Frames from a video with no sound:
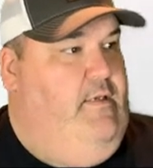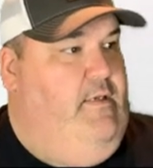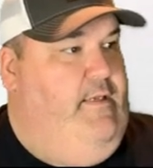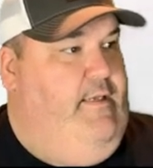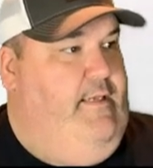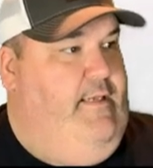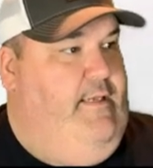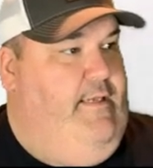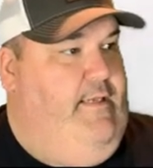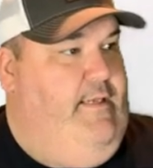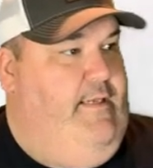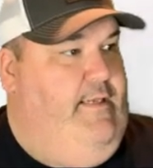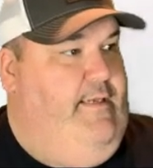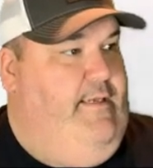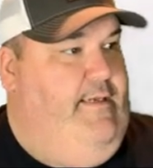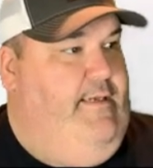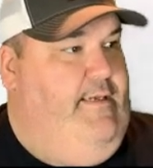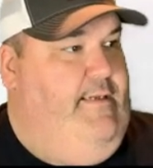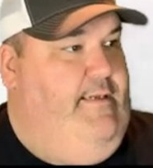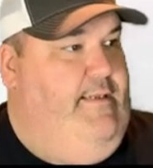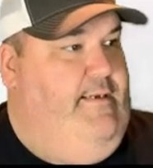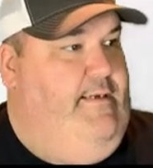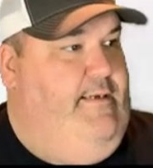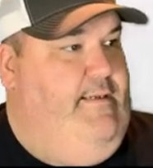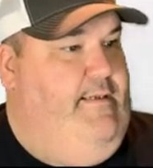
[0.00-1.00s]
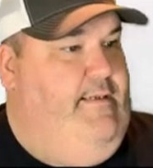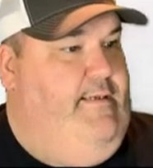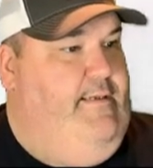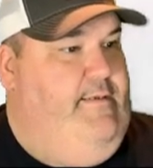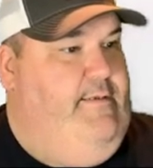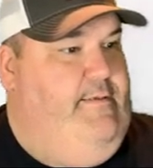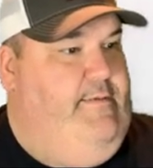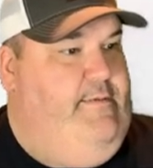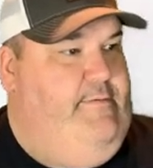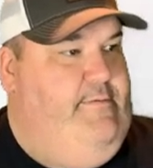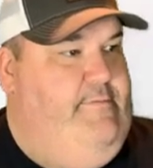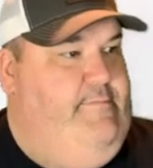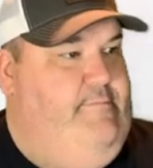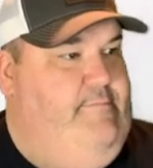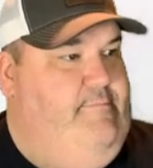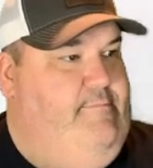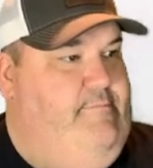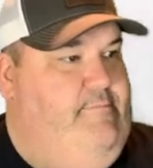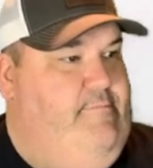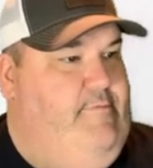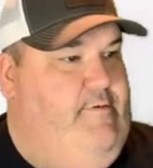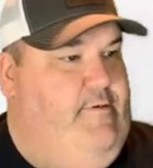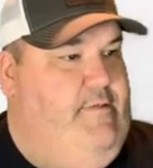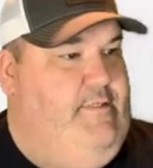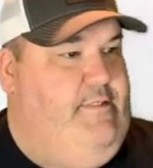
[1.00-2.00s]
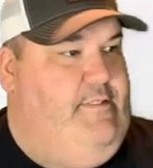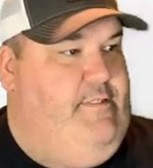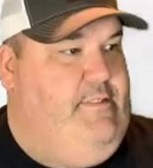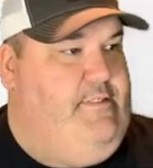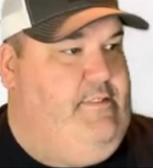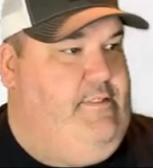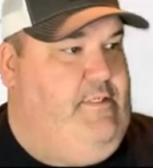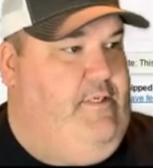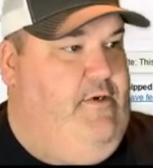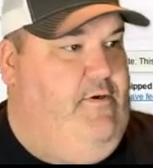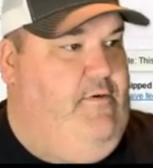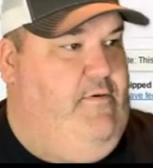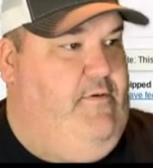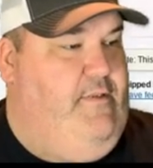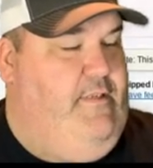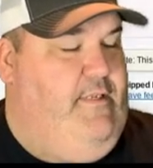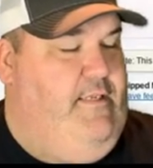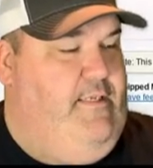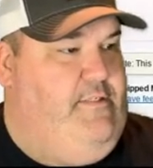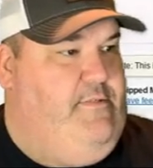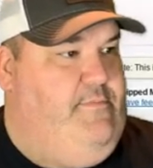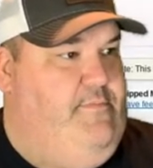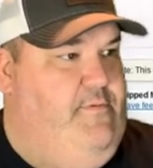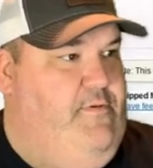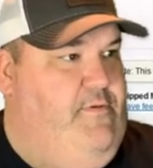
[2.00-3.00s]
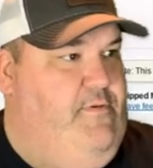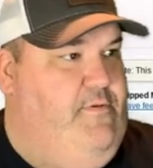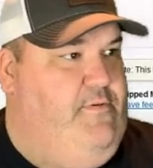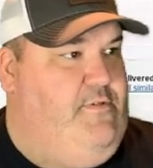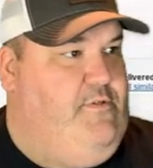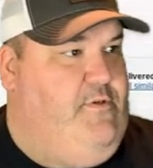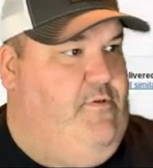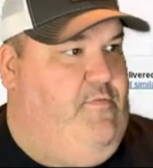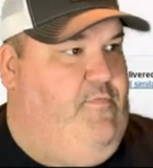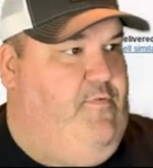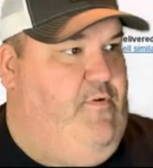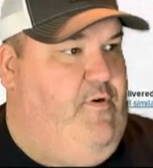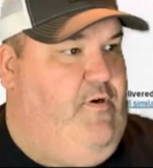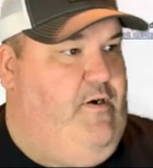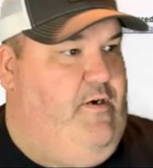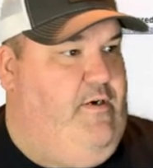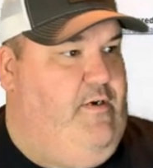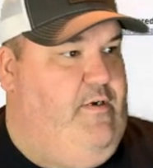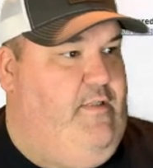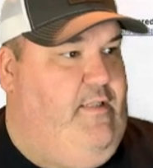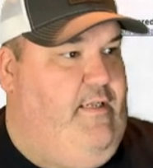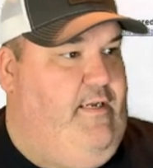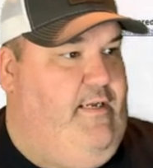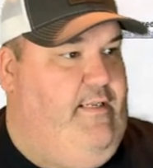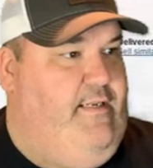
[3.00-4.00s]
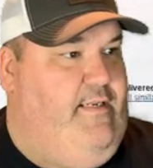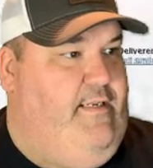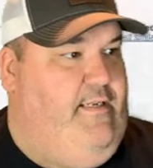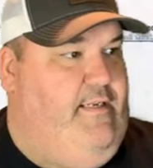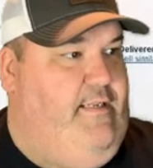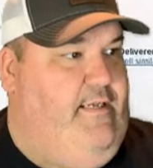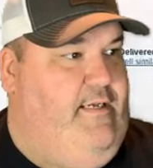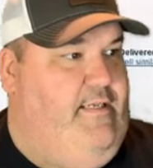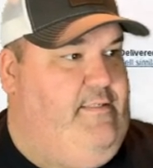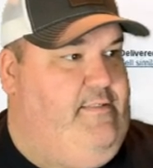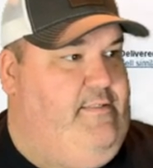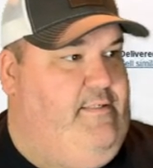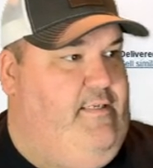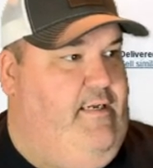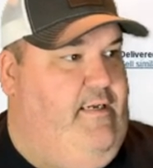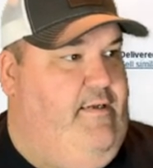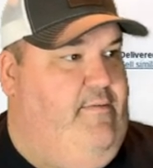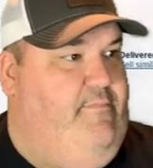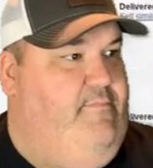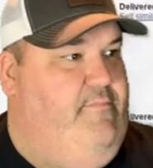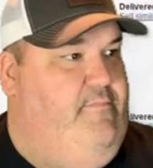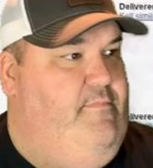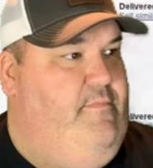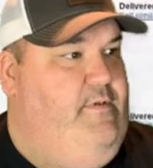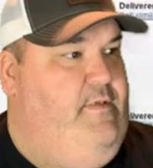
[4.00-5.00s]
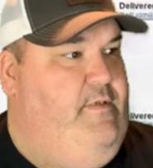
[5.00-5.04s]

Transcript: And, well, this isn't going that smooth so far like I did last time.